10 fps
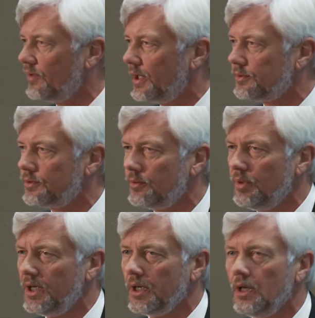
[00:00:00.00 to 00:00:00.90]
advisor should
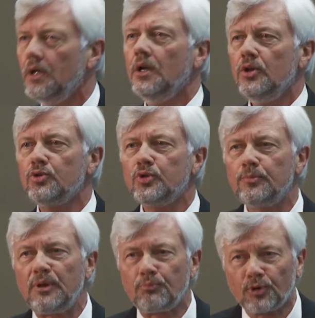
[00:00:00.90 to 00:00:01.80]
be. You
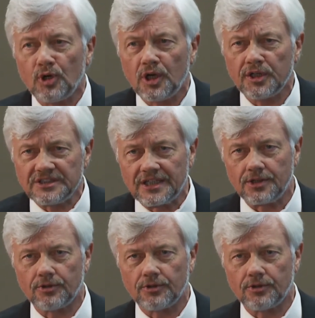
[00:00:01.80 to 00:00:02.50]
should be broadening